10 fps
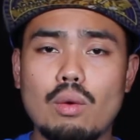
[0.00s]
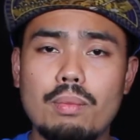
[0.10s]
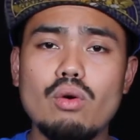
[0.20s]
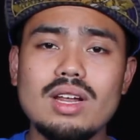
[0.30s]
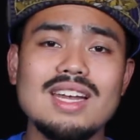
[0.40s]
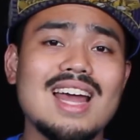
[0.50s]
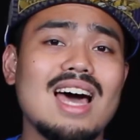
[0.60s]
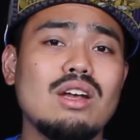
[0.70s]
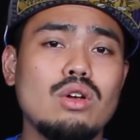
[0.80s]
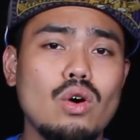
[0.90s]
opponent
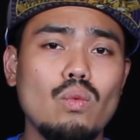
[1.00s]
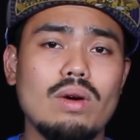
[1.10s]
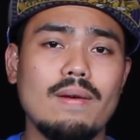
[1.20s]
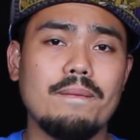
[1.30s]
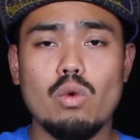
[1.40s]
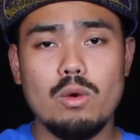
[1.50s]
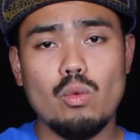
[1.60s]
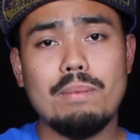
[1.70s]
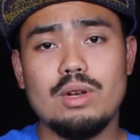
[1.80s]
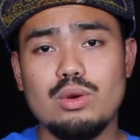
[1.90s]
not knowing what
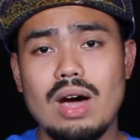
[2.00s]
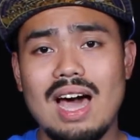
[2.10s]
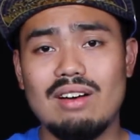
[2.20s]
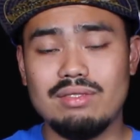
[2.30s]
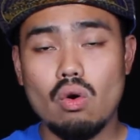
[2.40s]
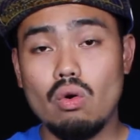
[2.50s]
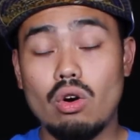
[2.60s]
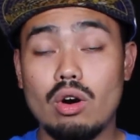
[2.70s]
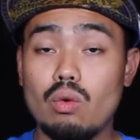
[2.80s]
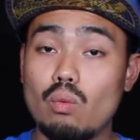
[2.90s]
weapon you have
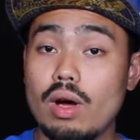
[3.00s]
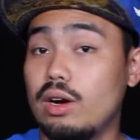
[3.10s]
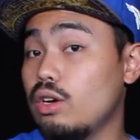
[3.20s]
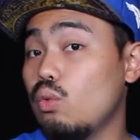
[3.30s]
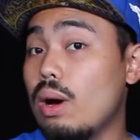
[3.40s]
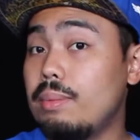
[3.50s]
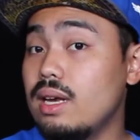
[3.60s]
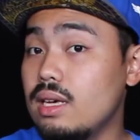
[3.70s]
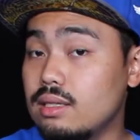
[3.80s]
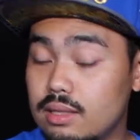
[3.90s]
or where your weapon
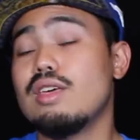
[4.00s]
is.